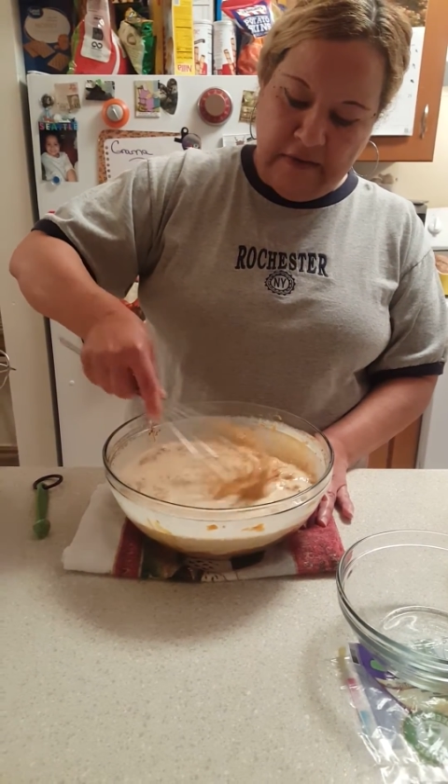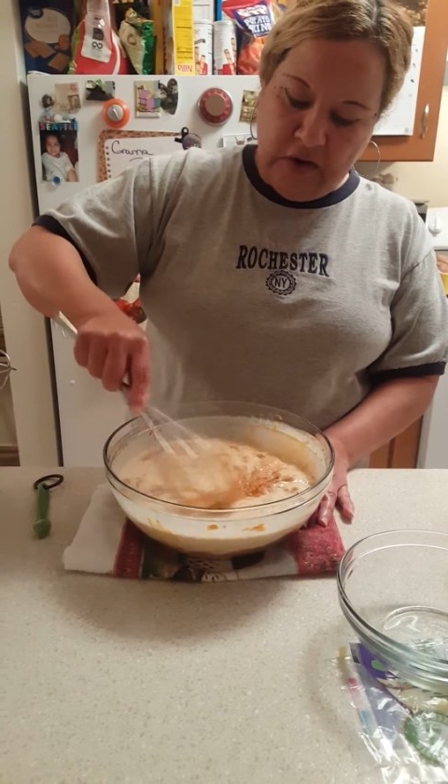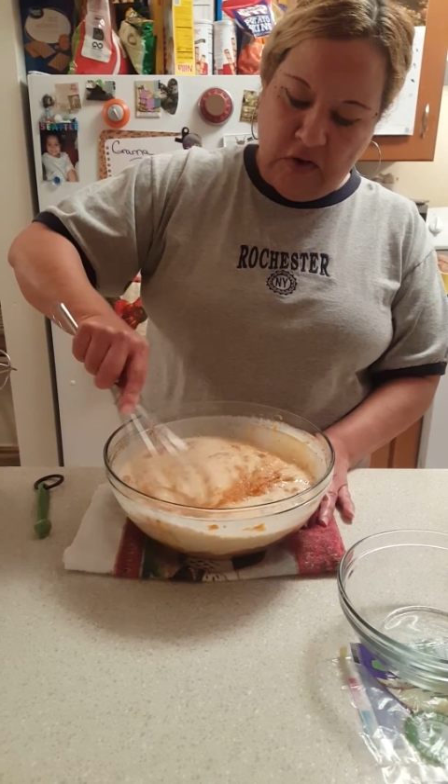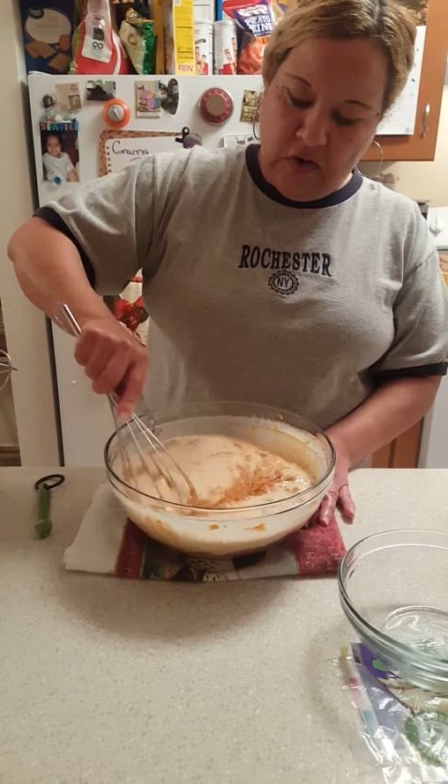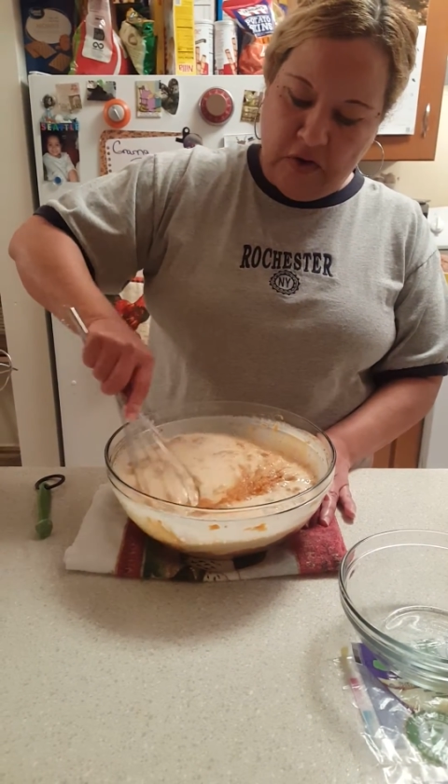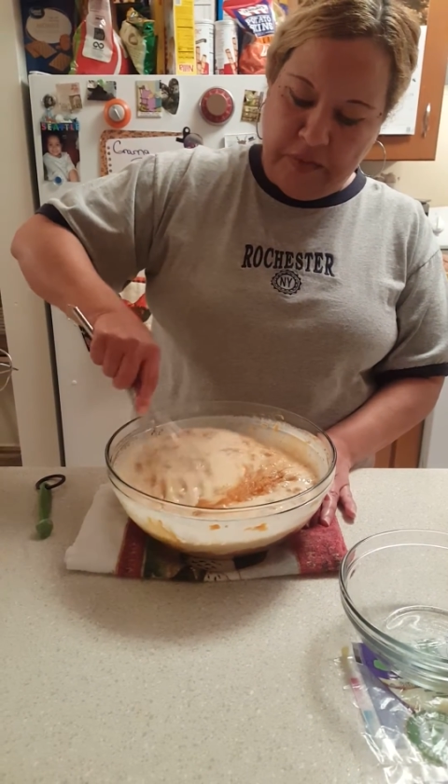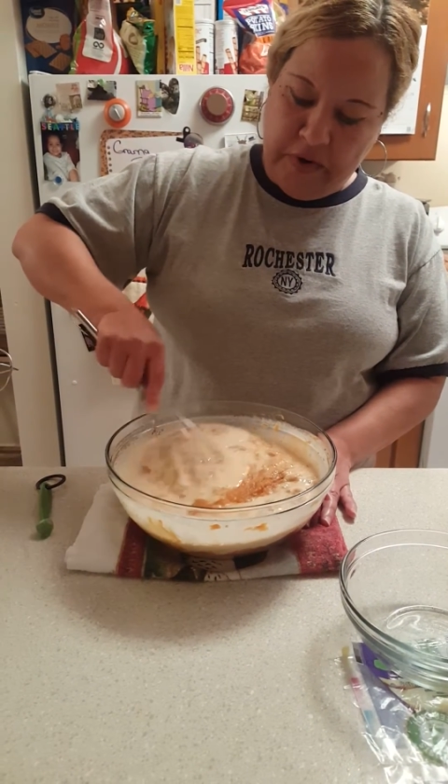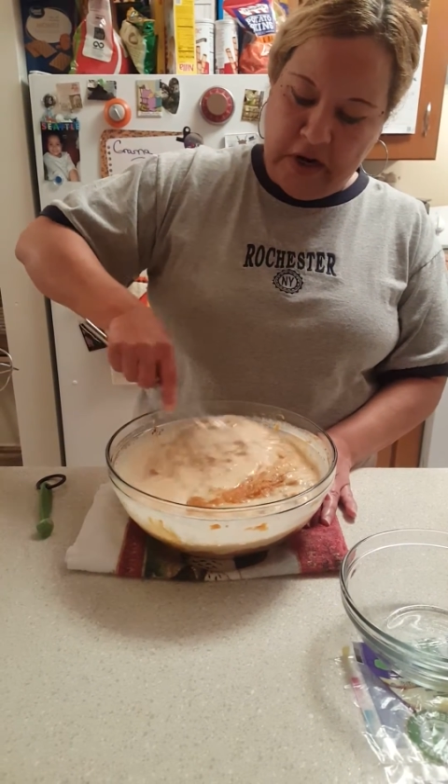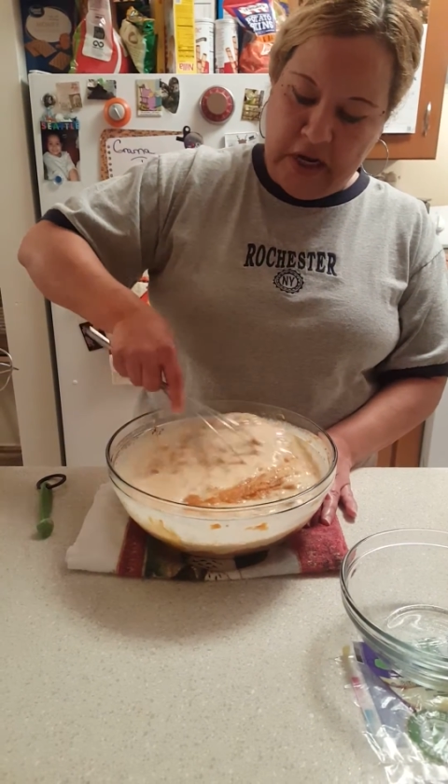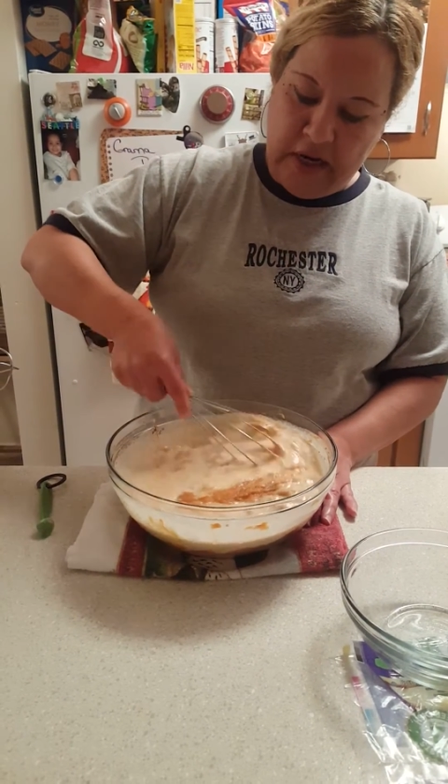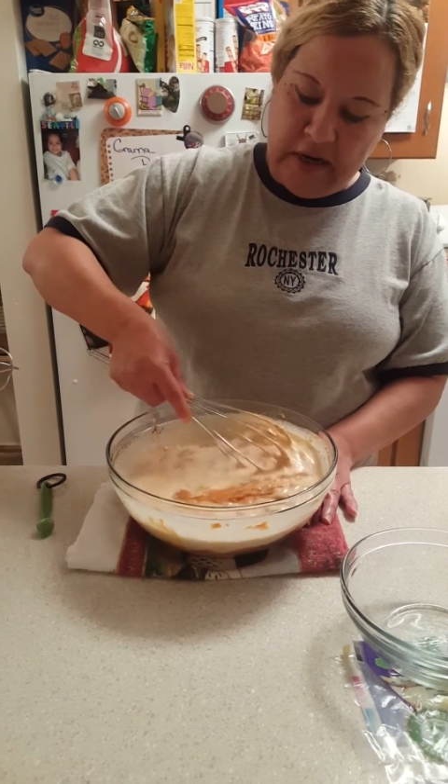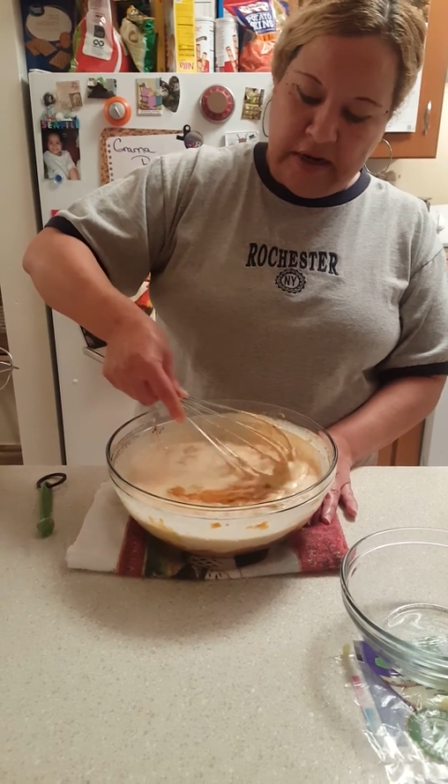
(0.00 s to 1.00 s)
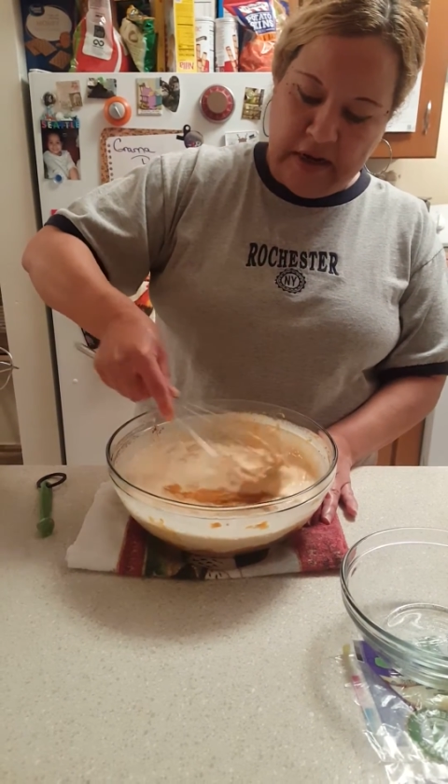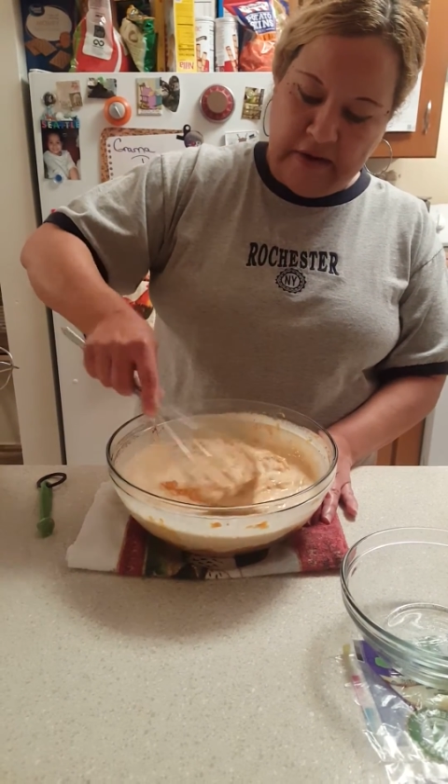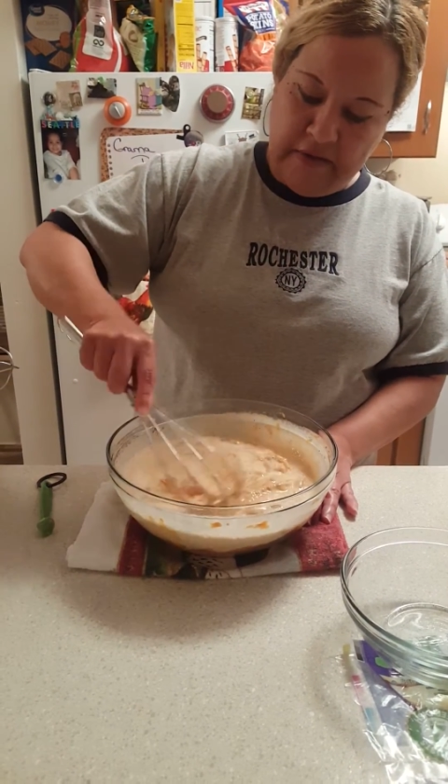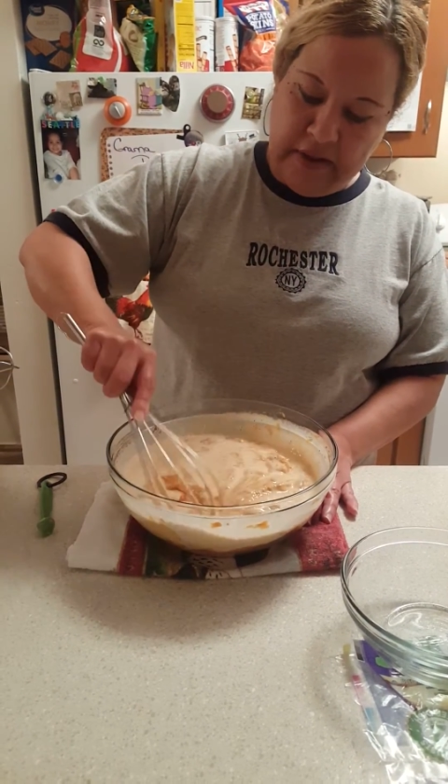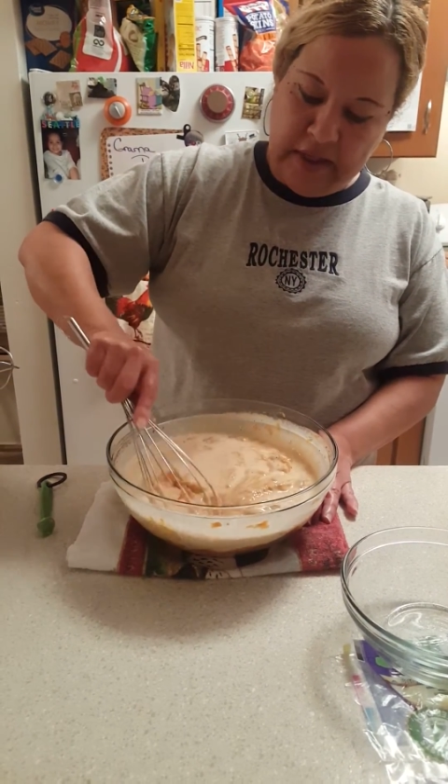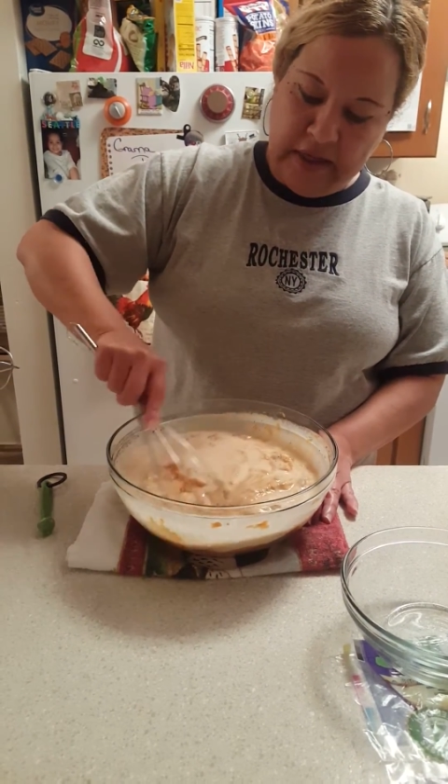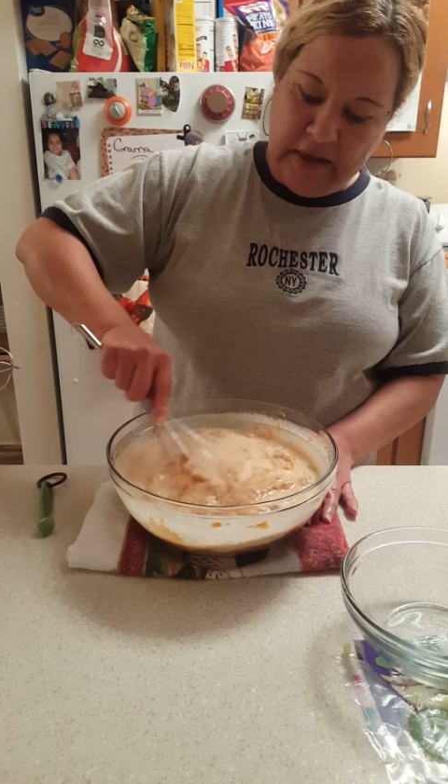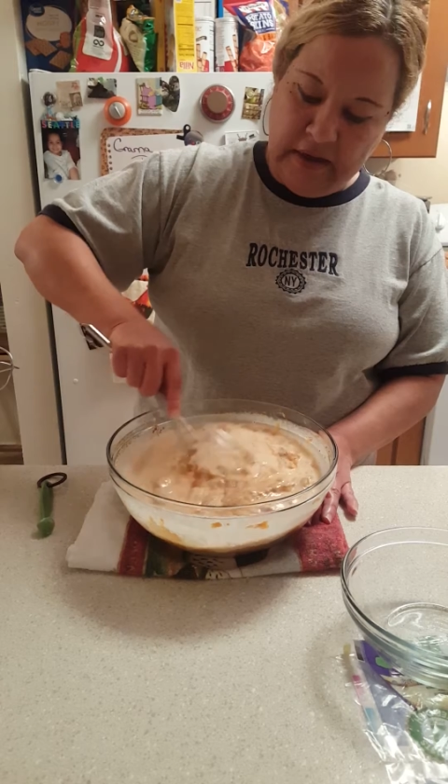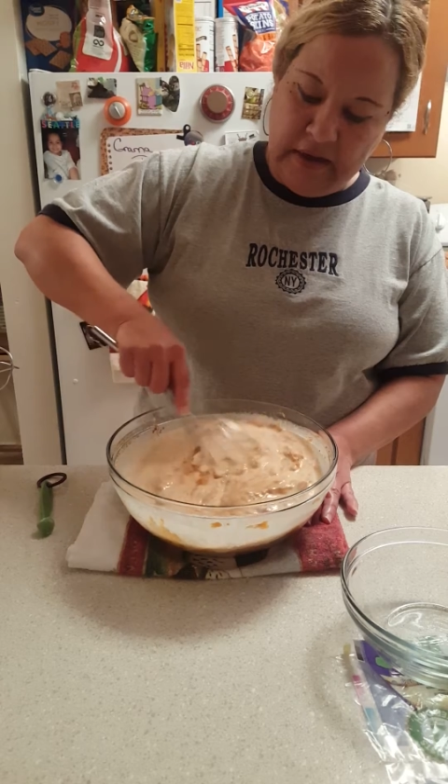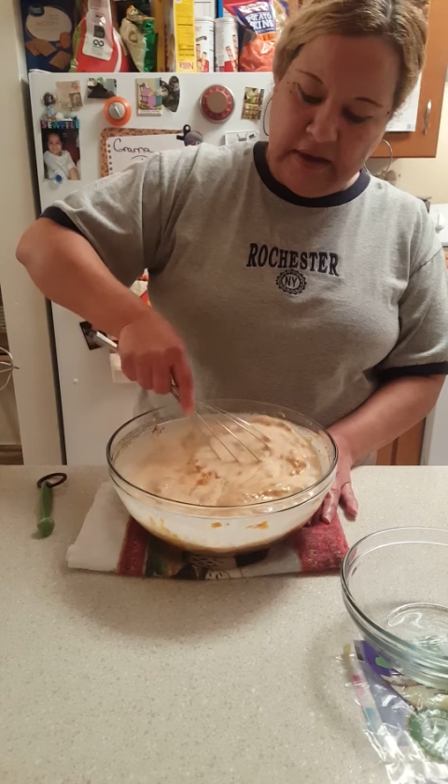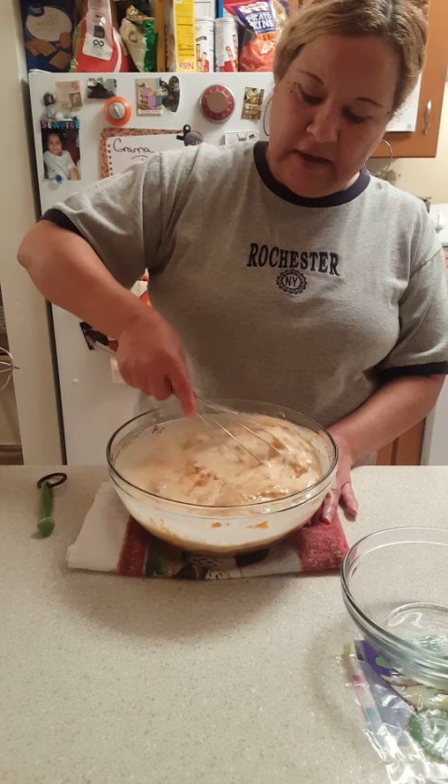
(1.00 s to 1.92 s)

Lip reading: incorporated everything,